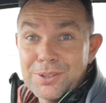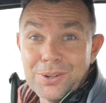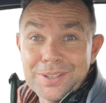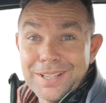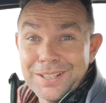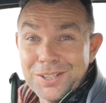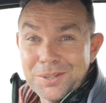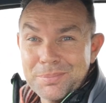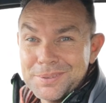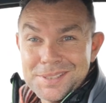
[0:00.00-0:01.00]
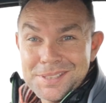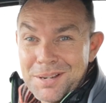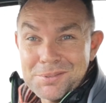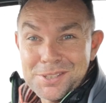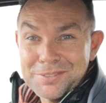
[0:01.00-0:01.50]
got a gear knob, just
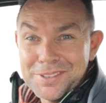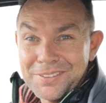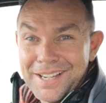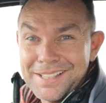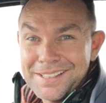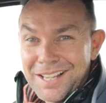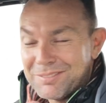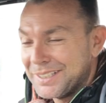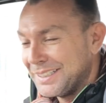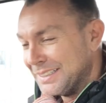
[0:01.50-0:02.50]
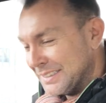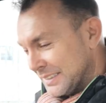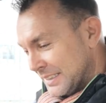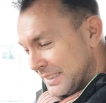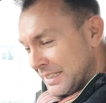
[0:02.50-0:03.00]
comes off in your hand, lovely.
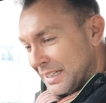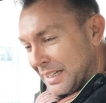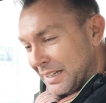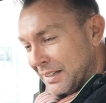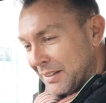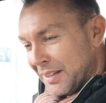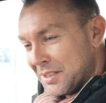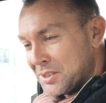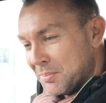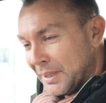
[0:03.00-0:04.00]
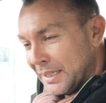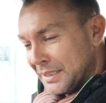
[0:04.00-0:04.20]
Uh, that should be an